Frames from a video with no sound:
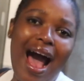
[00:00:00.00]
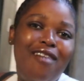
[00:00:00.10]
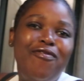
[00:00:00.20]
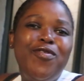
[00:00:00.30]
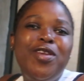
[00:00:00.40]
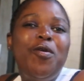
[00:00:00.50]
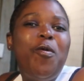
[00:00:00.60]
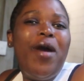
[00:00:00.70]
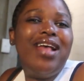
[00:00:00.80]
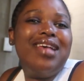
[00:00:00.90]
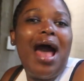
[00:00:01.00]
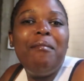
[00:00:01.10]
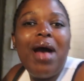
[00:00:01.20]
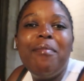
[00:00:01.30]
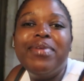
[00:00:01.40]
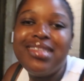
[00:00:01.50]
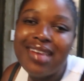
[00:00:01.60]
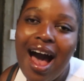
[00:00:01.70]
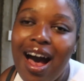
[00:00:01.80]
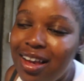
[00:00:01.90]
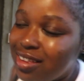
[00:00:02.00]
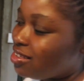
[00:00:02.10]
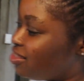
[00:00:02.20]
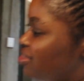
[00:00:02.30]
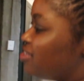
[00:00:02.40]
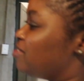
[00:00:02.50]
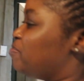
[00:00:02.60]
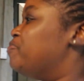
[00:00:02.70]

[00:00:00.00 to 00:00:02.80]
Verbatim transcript: I'm from your Uweza, I'm up and down. Danko.